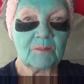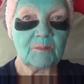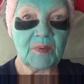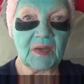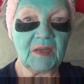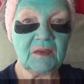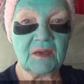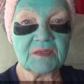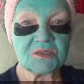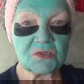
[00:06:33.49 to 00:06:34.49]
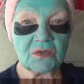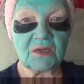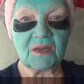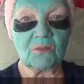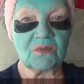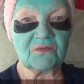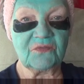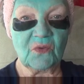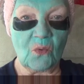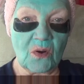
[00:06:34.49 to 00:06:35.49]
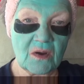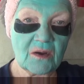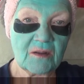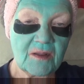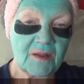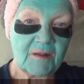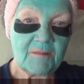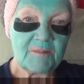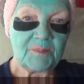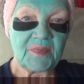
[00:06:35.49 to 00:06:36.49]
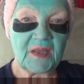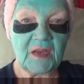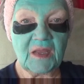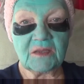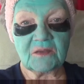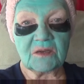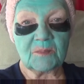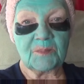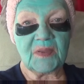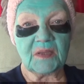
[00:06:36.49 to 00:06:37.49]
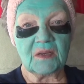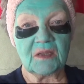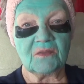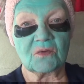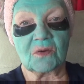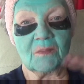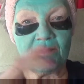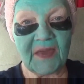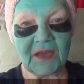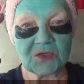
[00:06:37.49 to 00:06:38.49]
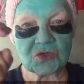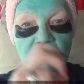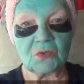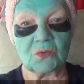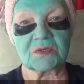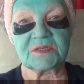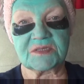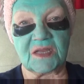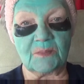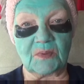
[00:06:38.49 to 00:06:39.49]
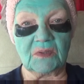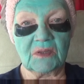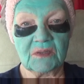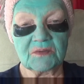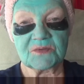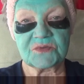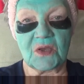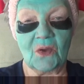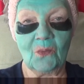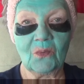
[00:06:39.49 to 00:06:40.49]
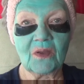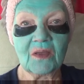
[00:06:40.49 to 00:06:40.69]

But I started out with a floor and it ended up being either a manger or a stable so